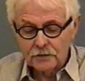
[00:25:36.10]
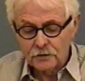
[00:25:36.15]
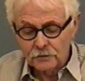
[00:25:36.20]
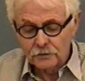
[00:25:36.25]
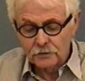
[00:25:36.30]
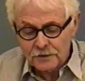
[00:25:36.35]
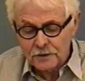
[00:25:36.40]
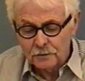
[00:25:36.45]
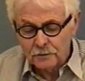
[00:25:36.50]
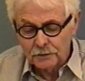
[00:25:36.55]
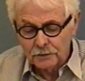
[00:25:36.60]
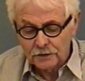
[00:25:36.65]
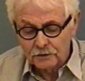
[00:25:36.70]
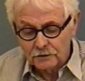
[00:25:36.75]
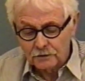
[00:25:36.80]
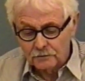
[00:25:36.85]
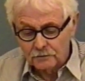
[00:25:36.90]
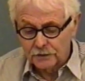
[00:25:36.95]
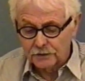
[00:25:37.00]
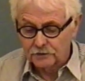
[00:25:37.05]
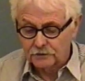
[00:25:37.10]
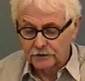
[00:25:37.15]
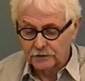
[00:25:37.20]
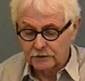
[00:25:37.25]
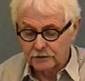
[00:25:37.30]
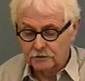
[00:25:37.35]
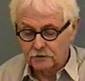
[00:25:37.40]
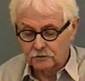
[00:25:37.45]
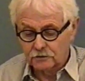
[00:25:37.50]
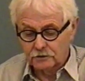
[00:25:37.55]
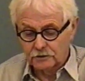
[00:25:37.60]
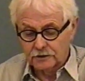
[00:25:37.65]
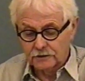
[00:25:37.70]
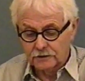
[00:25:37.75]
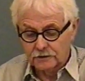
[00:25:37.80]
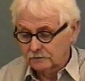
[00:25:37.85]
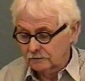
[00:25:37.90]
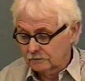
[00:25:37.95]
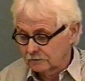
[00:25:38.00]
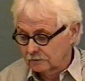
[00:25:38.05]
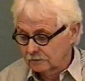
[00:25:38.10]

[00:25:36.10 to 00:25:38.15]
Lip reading: So that's the Bill Dale story.